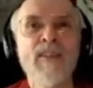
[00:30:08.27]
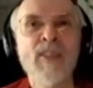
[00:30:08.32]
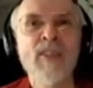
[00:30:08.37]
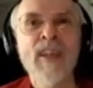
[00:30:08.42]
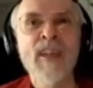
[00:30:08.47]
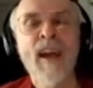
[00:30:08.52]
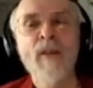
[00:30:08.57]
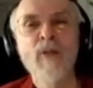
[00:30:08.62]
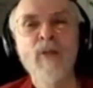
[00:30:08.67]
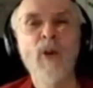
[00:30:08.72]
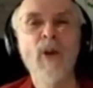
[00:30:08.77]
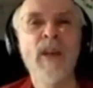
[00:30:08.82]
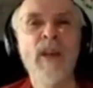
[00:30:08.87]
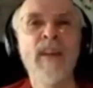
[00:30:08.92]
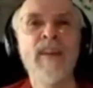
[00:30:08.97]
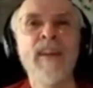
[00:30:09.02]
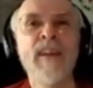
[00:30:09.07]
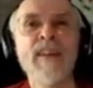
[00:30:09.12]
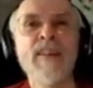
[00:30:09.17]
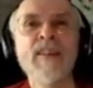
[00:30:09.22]
see how good
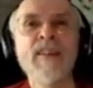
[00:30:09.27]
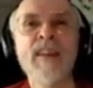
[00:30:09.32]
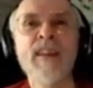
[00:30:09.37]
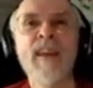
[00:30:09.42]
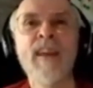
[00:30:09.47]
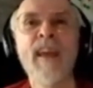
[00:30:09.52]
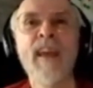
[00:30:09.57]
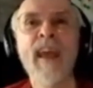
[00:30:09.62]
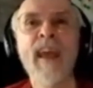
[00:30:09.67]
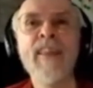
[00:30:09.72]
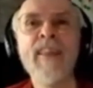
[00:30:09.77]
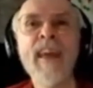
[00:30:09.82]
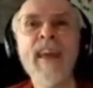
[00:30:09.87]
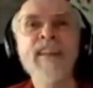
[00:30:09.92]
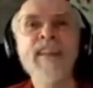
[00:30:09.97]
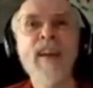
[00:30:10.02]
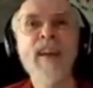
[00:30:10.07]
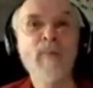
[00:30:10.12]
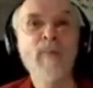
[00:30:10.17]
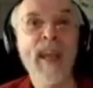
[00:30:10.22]
it is, and
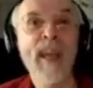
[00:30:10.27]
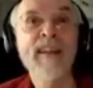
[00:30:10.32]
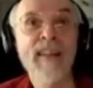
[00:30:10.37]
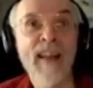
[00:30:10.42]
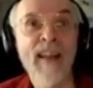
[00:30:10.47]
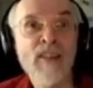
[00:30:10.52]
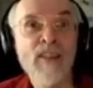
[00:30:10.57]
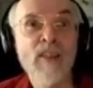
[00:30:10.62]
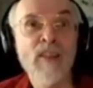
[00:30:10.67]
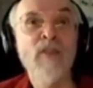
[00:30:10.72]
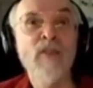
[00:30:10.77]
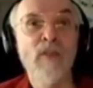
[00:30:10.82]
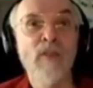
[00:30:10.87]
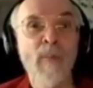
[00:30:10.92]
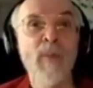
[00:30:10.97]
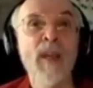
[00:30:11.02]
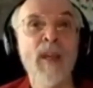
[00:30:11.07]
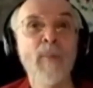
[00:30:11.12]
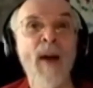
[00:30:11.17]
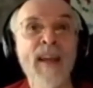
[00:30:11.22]
then come take lessons
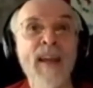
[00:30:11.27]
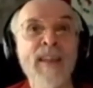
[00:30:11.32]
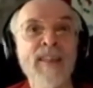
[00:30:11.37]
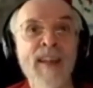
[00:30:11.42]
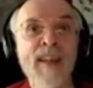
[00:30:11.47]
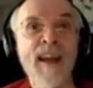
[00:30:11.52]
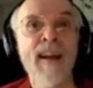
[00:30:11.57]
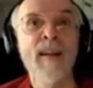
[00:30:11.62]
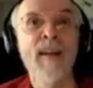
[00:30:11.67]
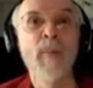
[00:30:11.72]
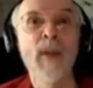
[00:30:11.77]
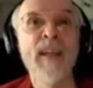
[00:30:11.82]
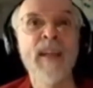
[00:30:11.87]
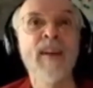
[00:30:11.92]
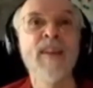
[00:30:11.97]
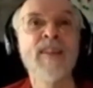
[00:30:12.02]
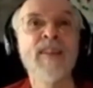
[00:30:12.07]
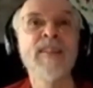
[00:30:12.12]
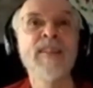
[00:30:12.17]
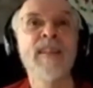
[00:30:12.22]
from me in my cell
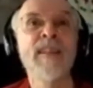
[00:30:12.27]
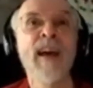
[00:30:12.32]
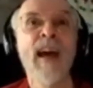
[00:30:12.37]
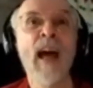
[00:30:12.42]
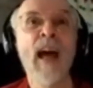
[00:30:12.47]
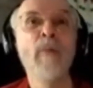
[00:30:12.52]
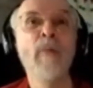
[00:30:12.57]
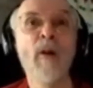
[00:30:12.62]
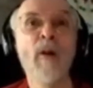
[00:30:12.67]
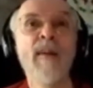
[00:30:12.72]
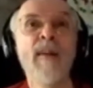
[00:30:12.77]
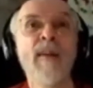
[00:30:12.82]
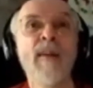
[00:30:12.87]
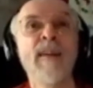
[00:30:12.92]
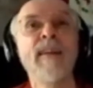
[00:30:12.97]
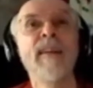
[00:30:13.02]
because I'm